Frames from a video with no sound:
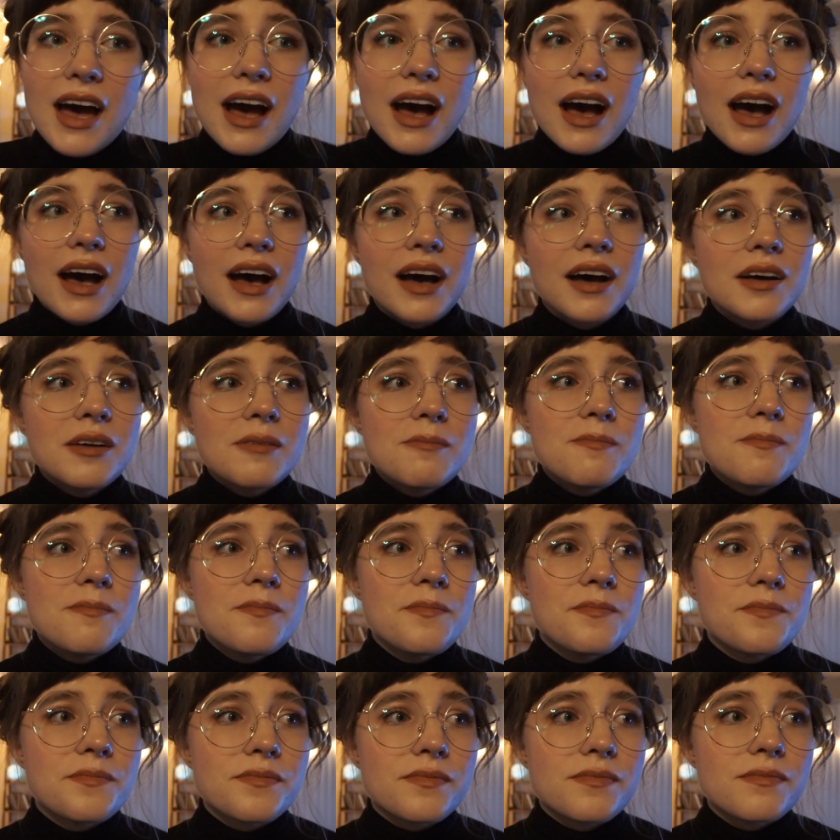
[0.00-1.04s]

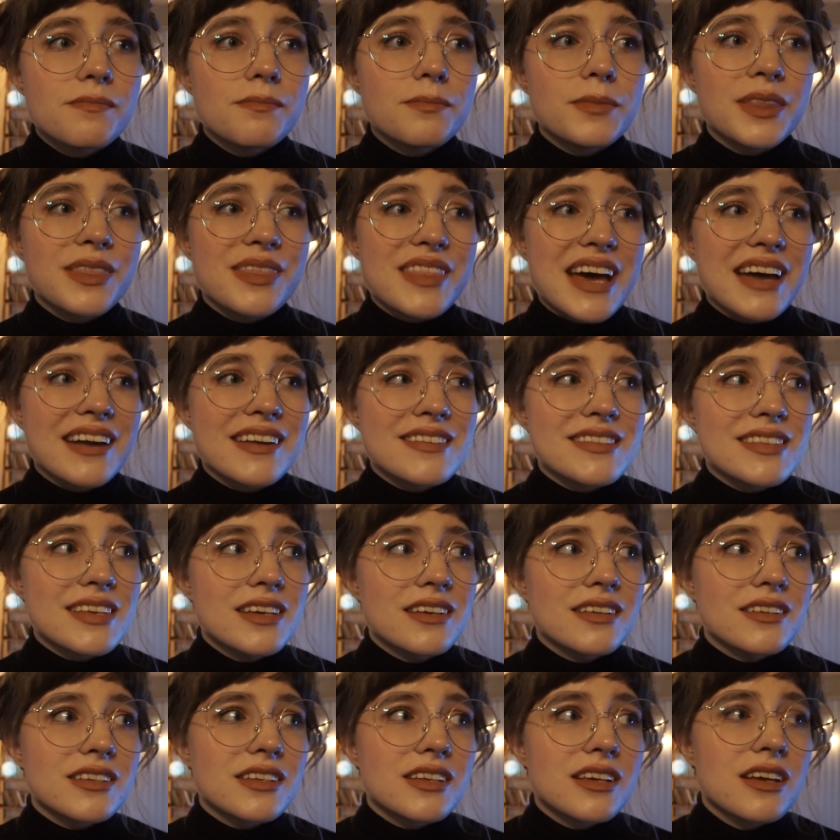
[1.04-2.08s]
But that is
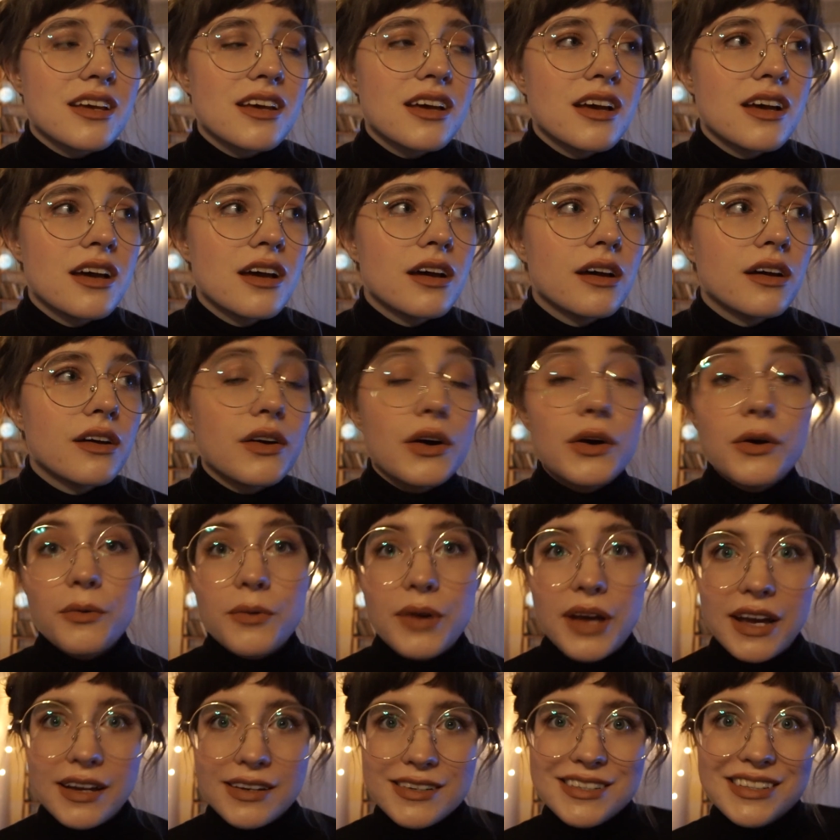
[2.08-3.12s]
it. Oh,
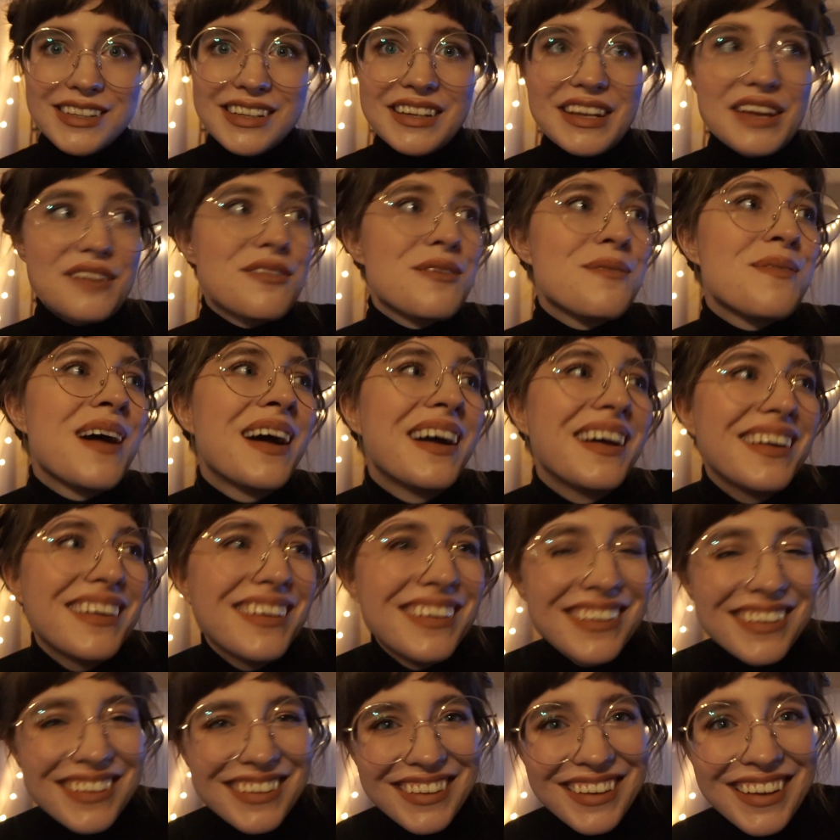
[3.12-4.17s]
actually, never mind.
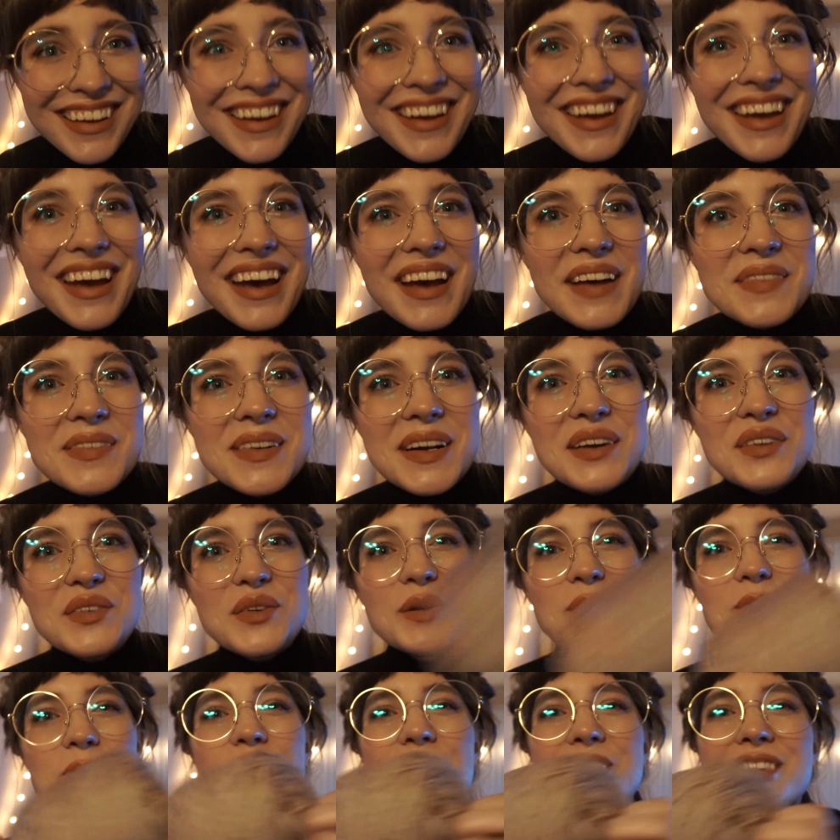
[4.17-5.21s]
I've got
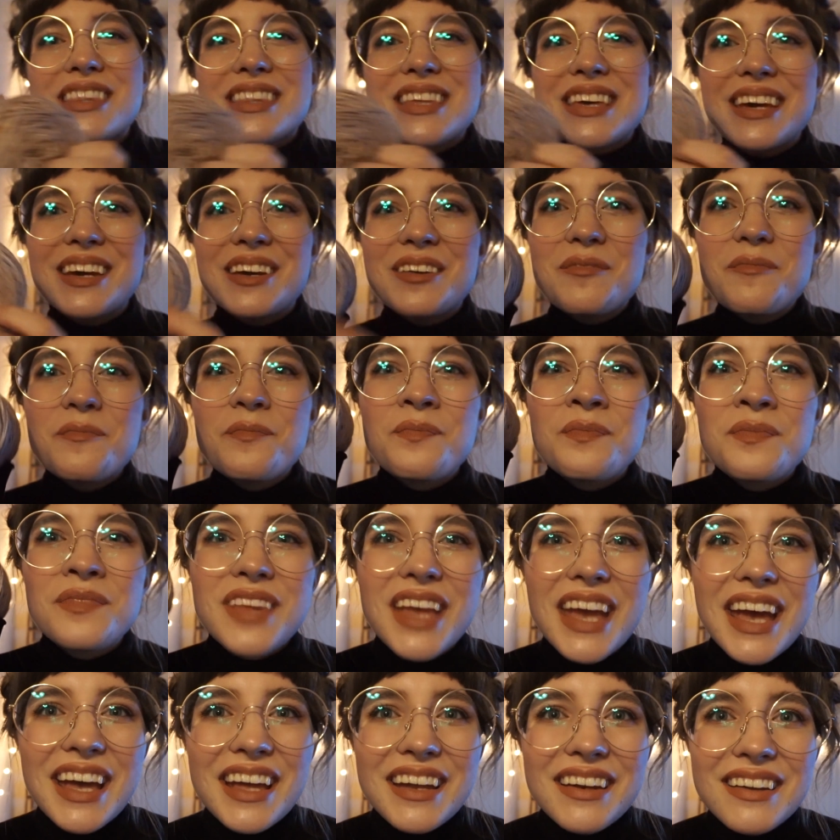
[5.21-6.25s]
one more thing,
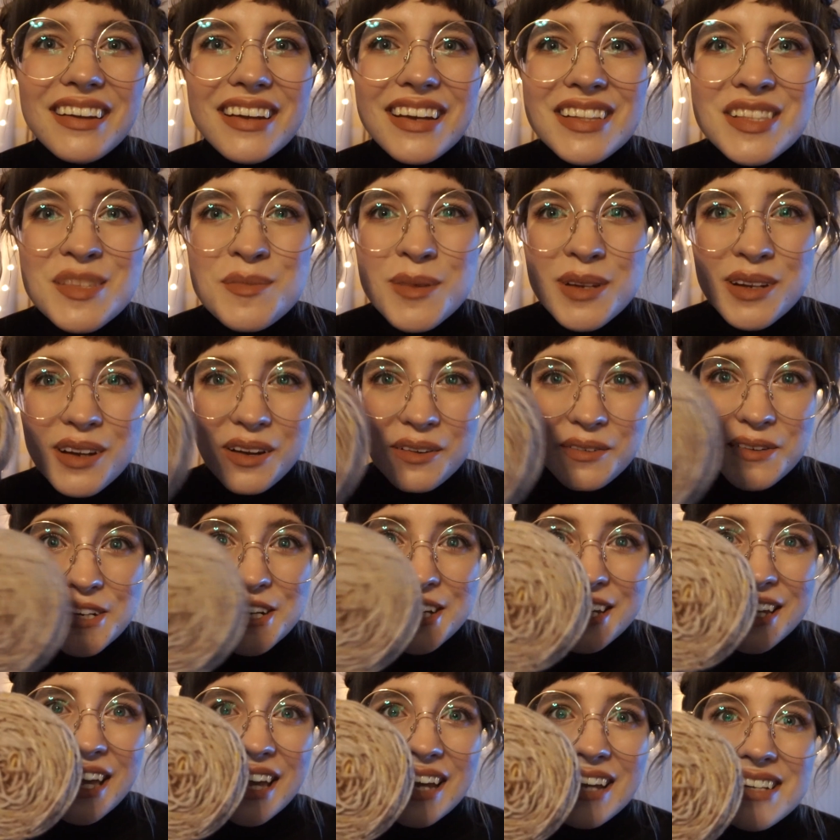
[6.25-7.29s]
and it's been already
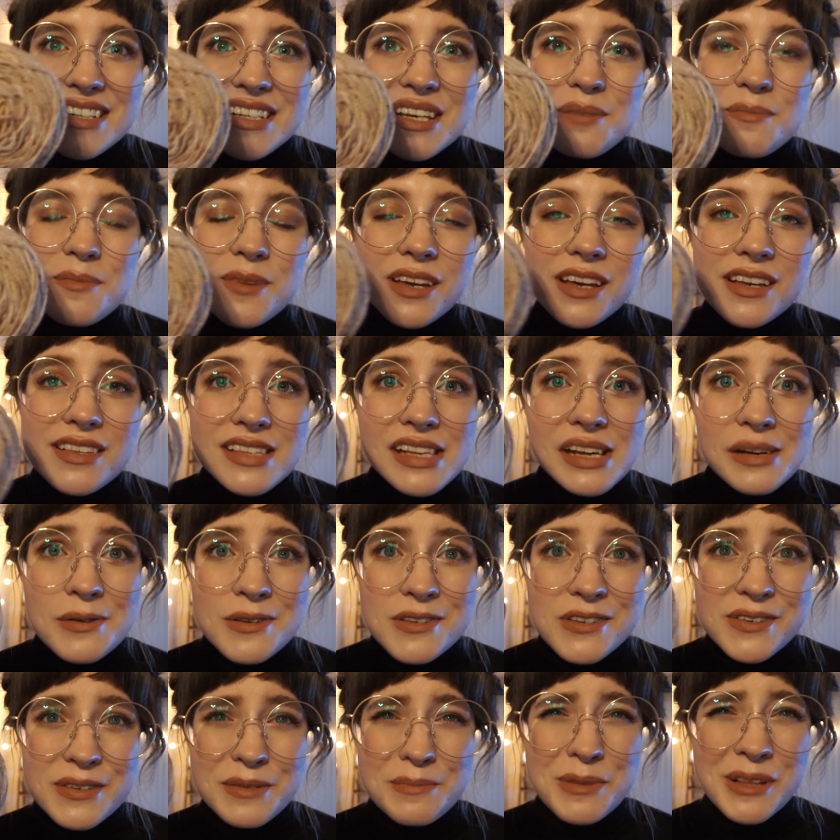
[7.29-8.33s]
caked up because I was
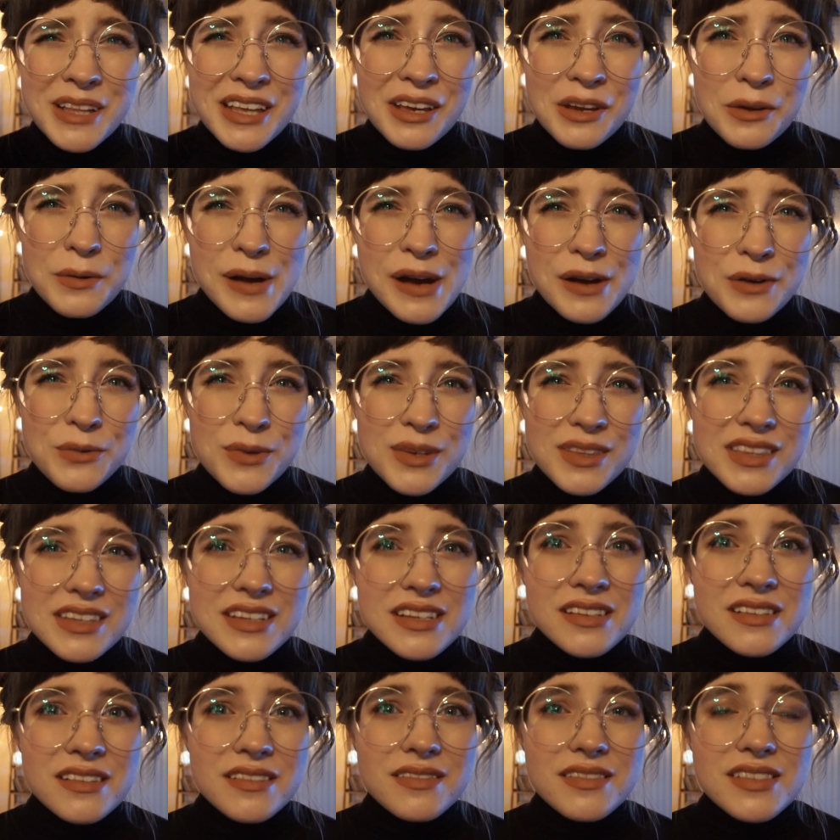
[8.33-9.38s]
just playing around with
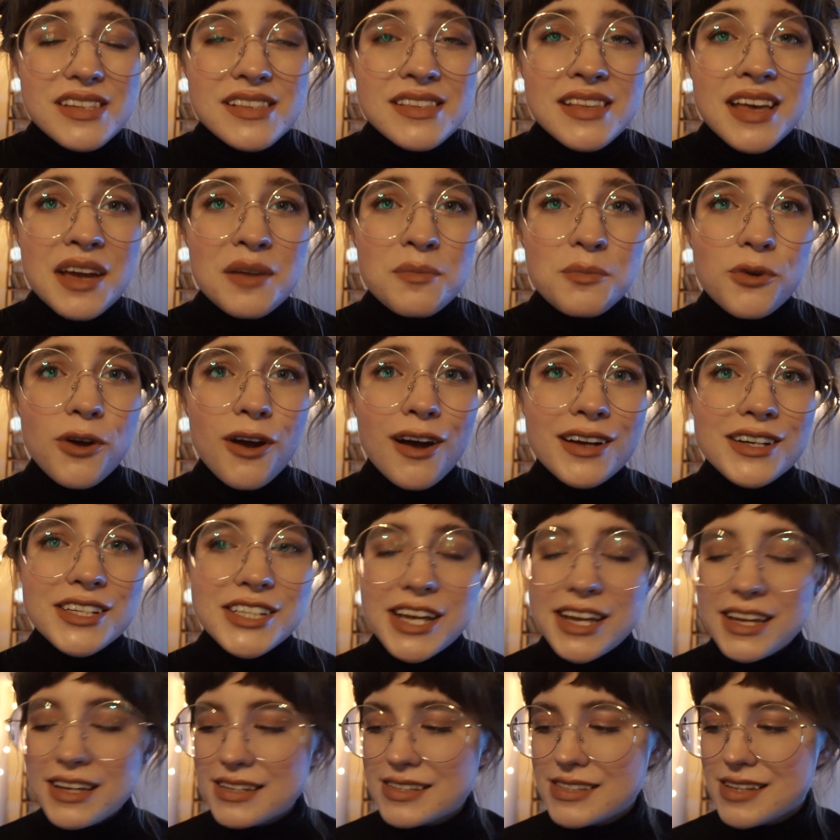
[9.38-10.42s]
a design
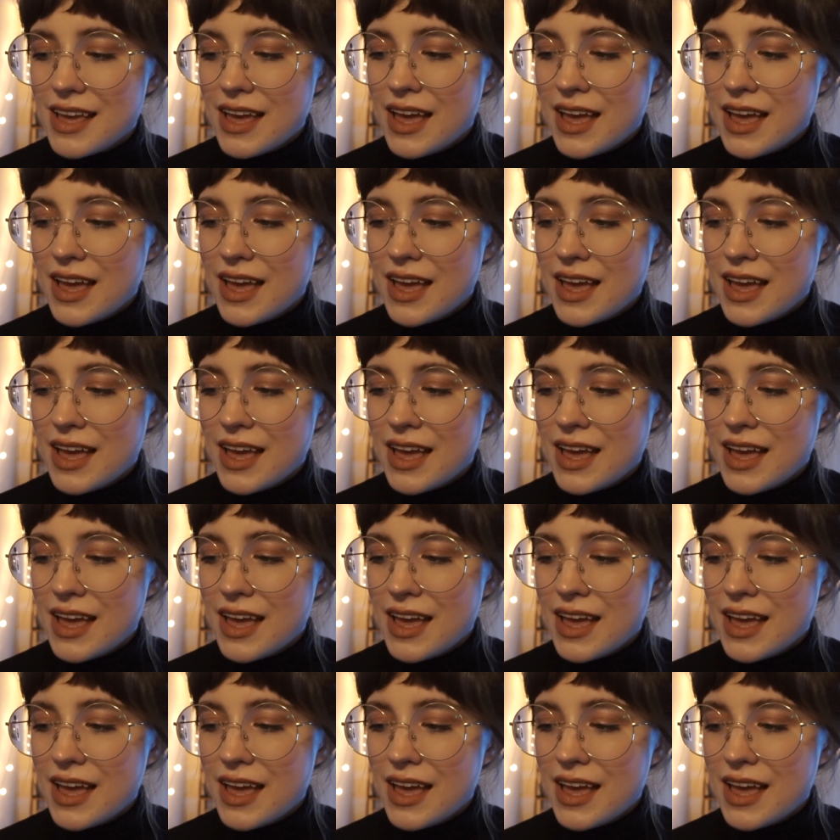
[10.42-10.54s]
project.